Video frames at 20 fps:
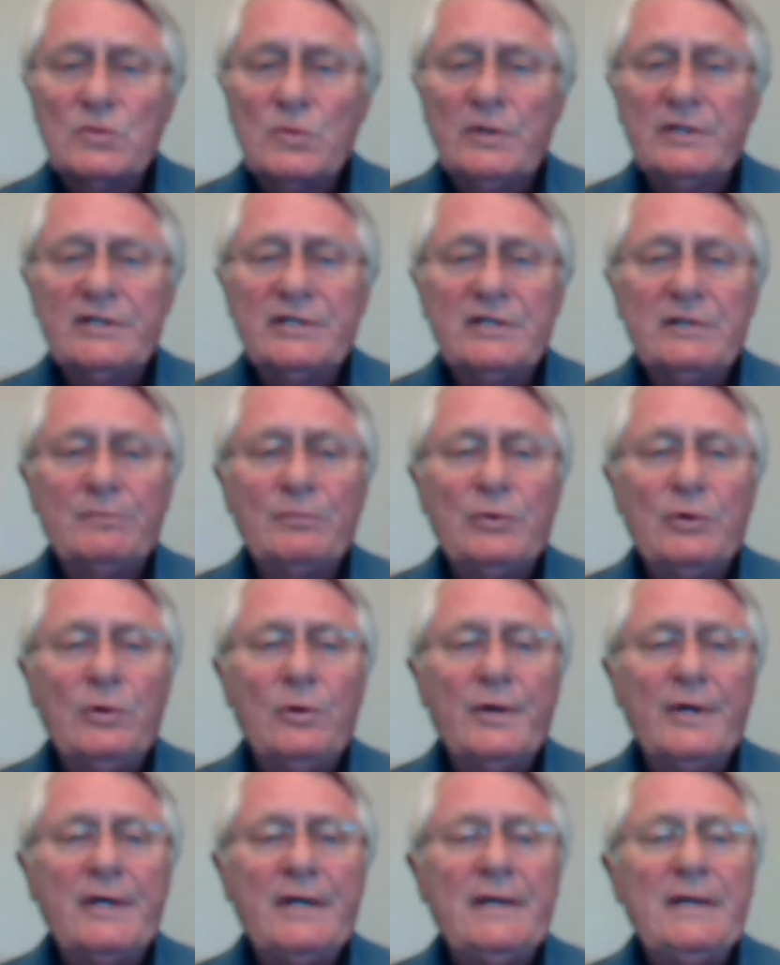is what the
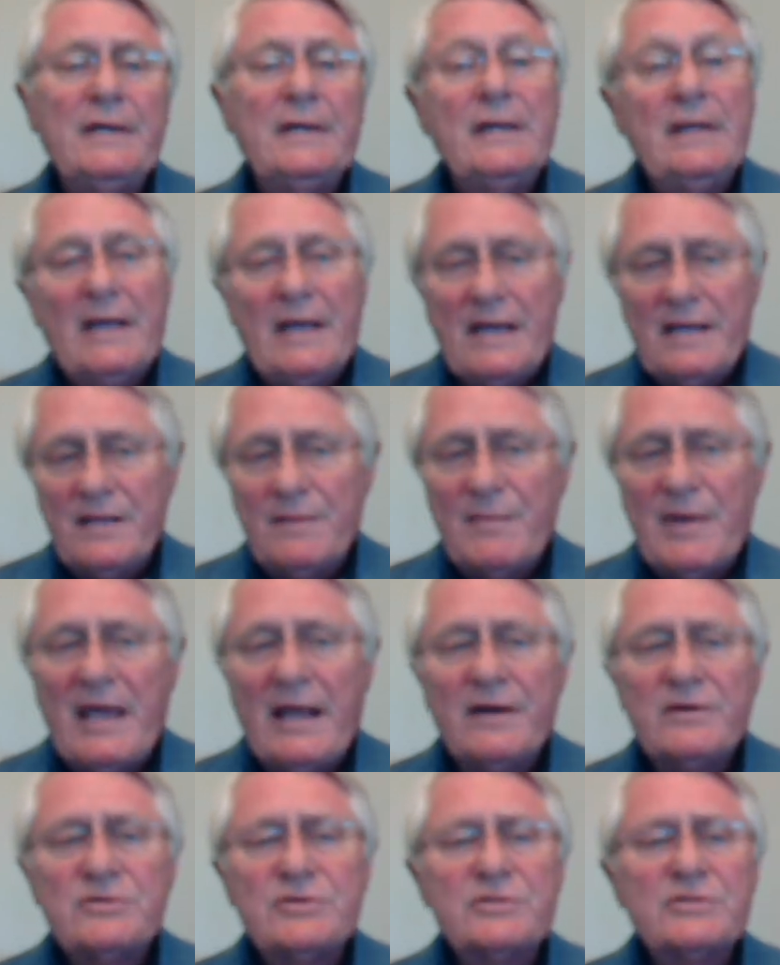employee and the
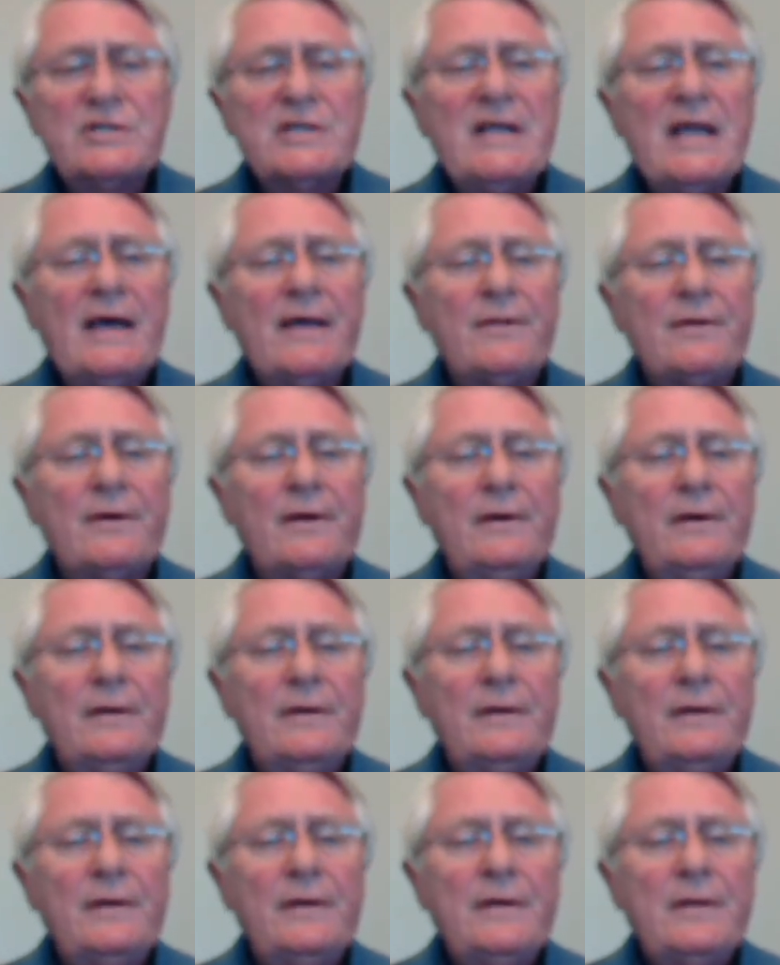manager together
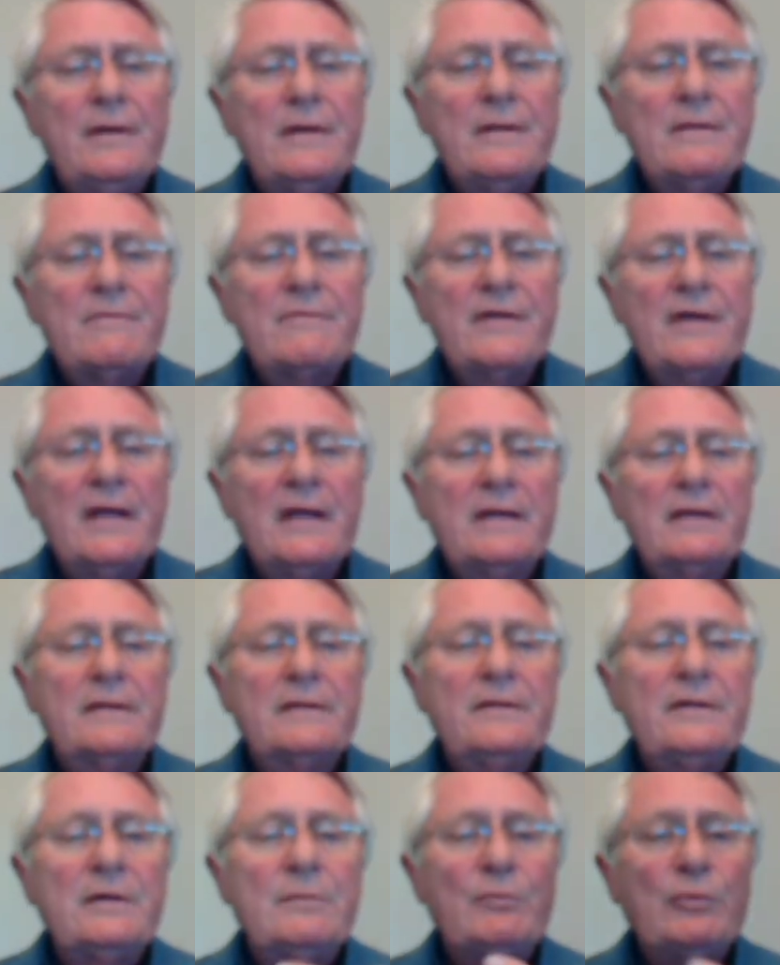
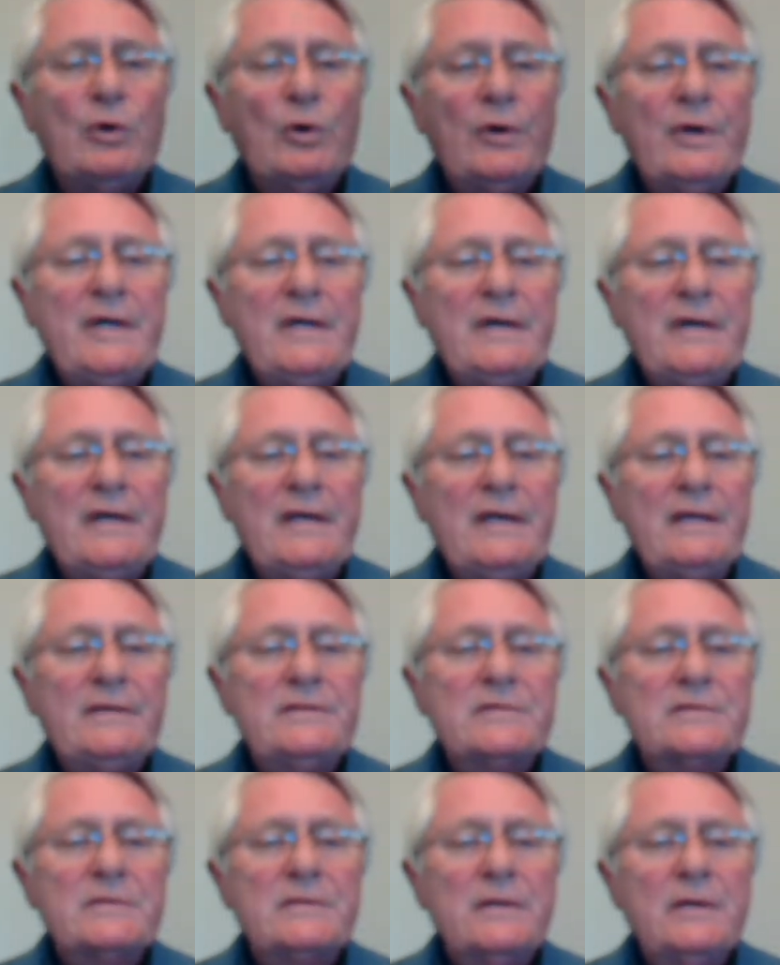think the employee
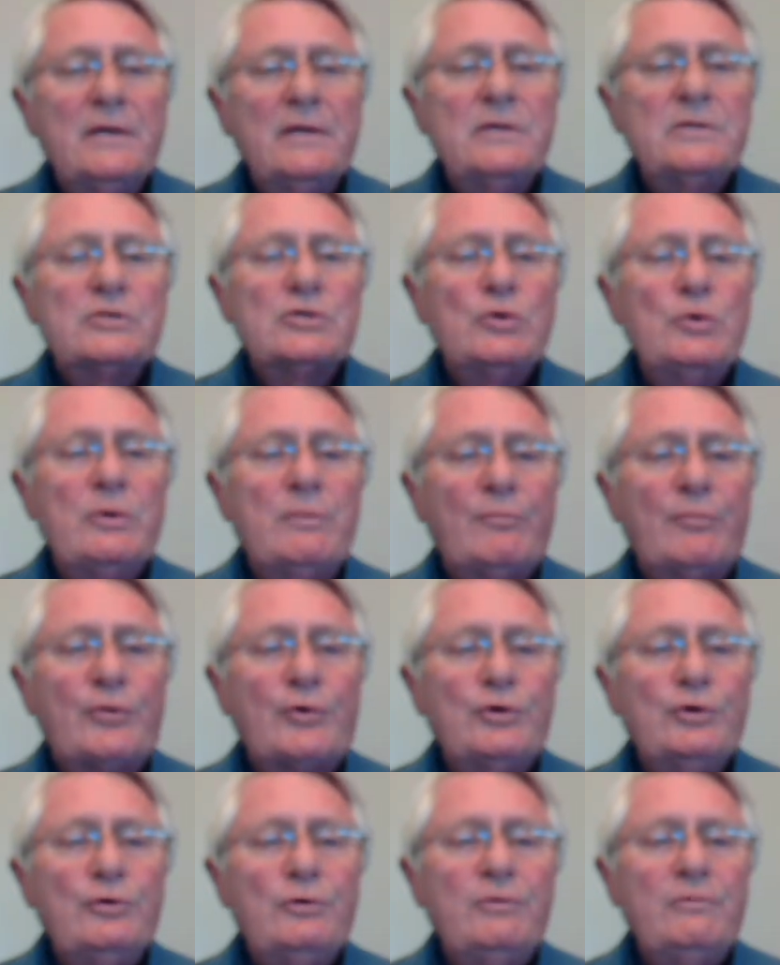needs to
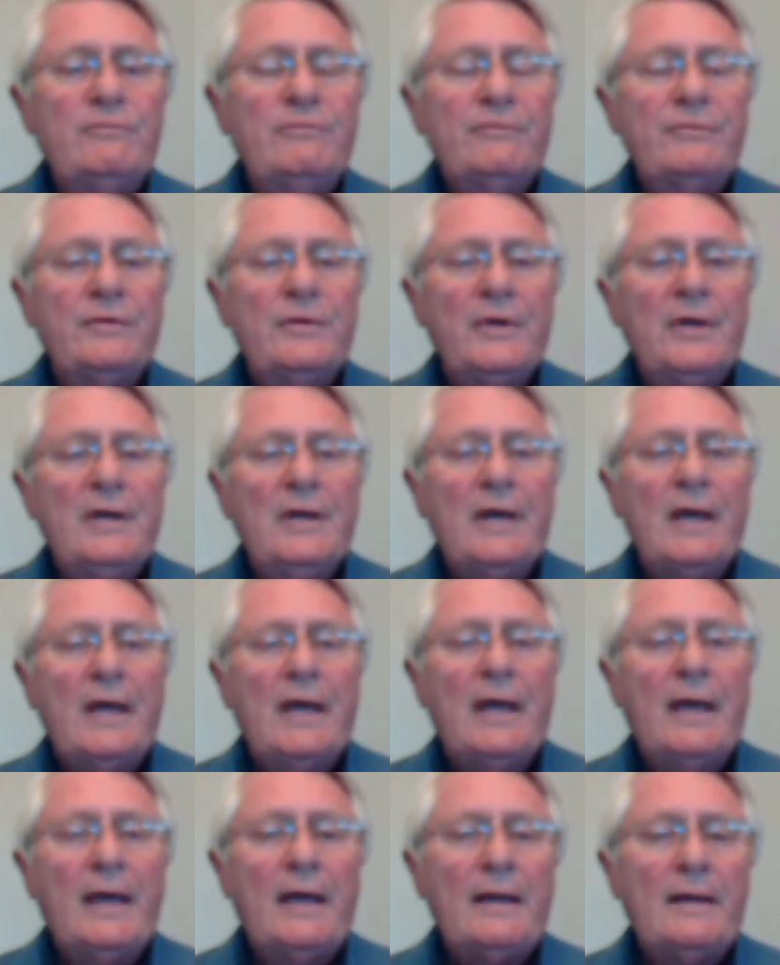improve
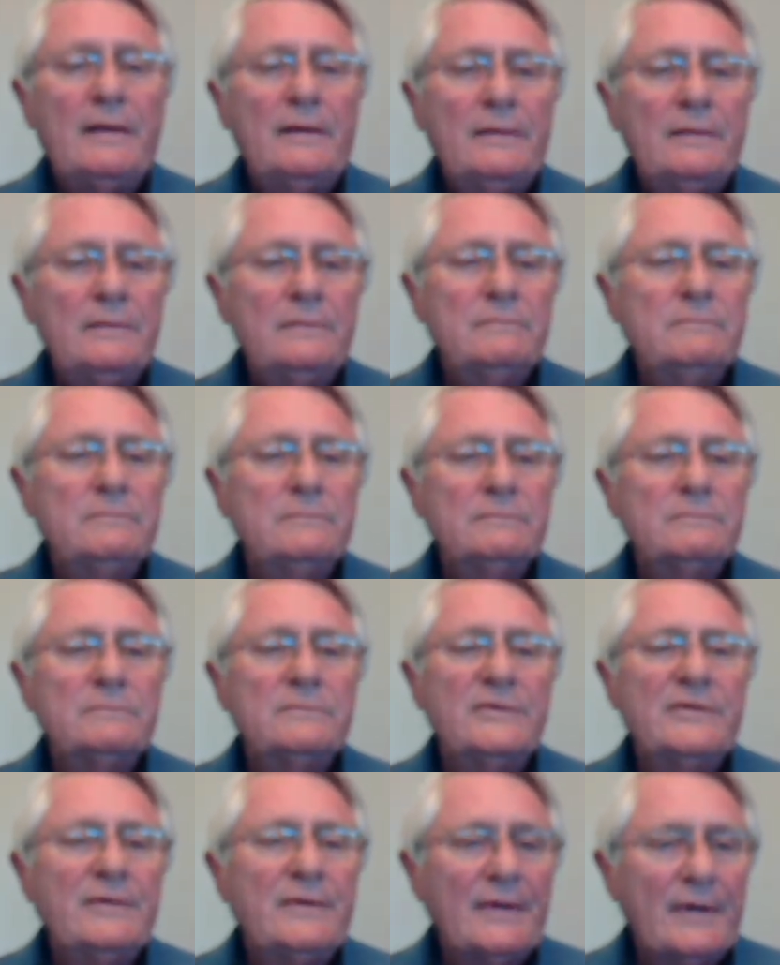
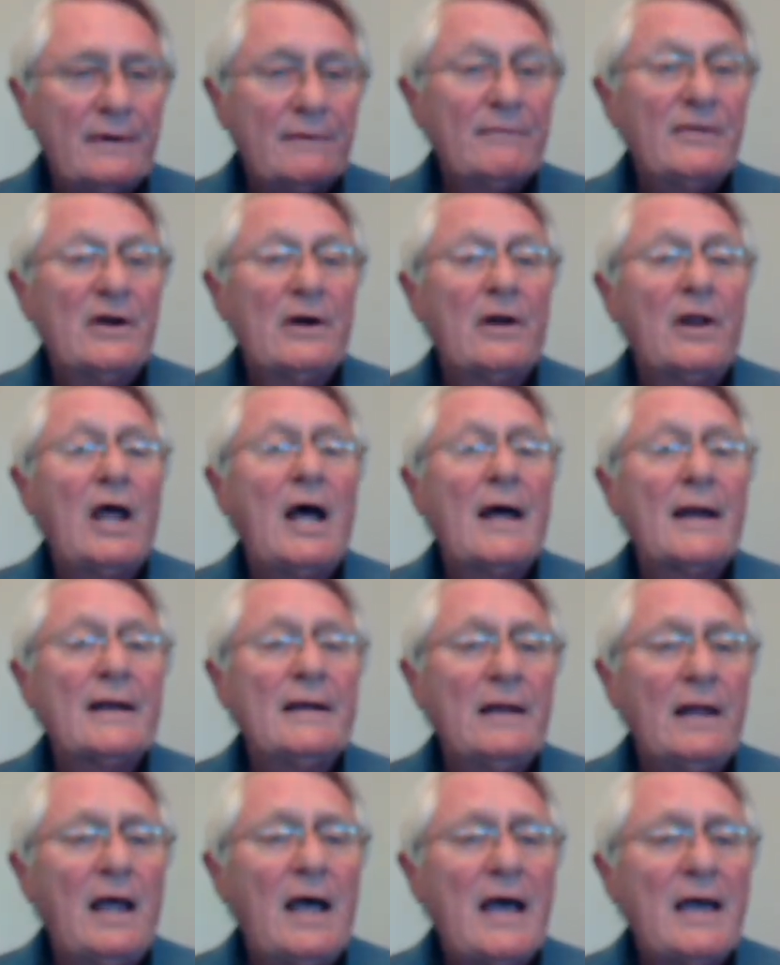and their lot
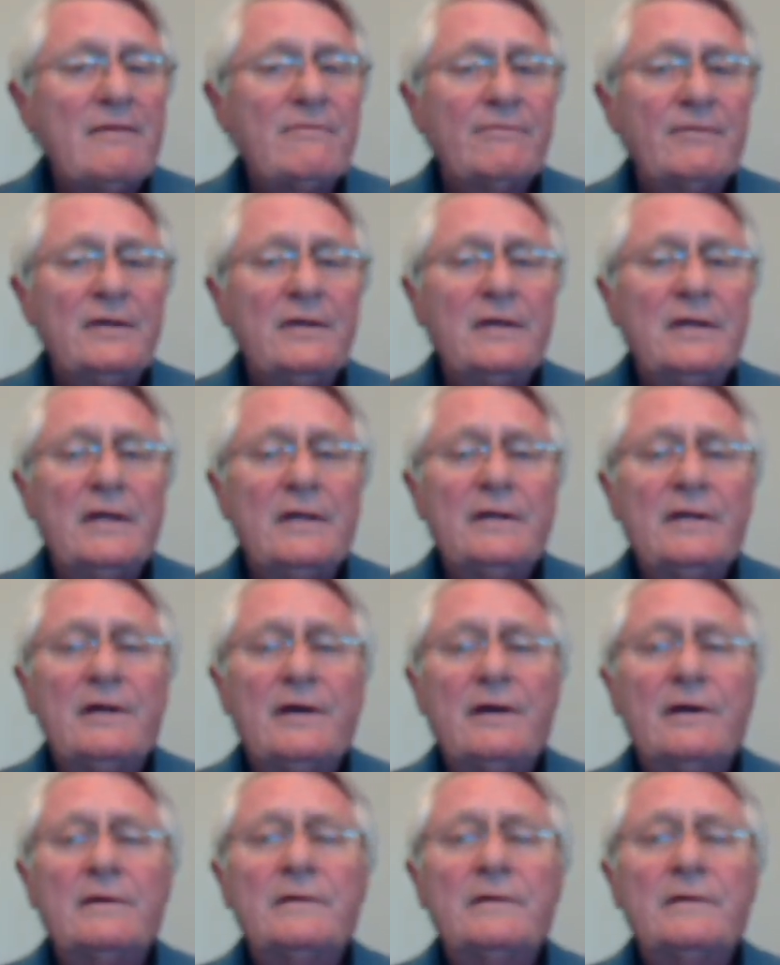in life and in